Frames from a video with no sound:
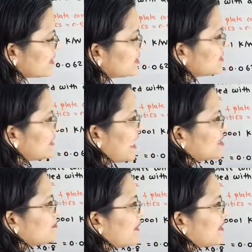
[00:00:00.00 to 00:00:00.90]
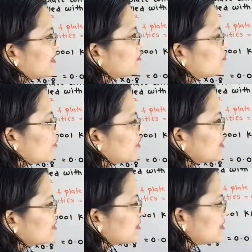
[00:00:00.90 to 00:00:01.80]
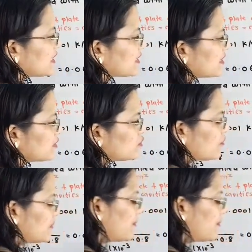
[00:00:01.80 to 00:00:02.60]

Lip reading: this aspirates, what is the thickness of the